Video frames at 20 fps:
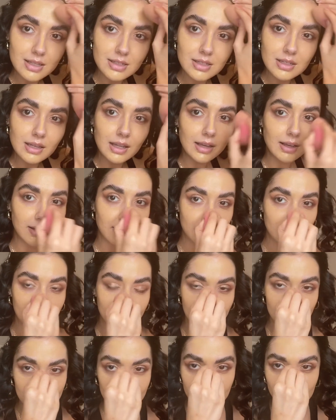Like, is
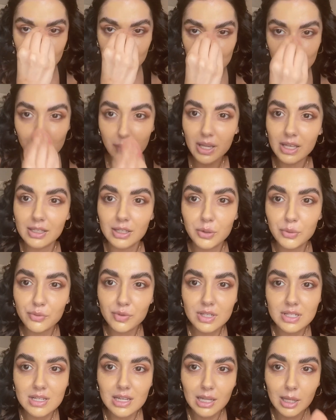it just me who feels a
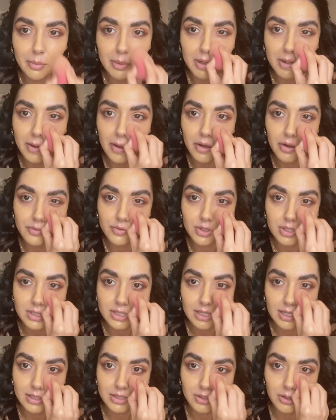little bit nervous that
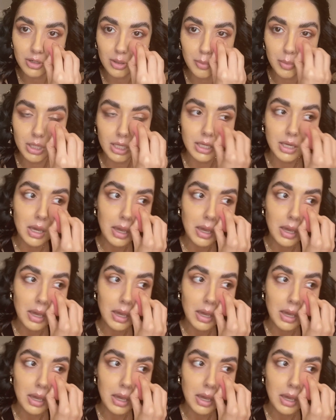it's going to be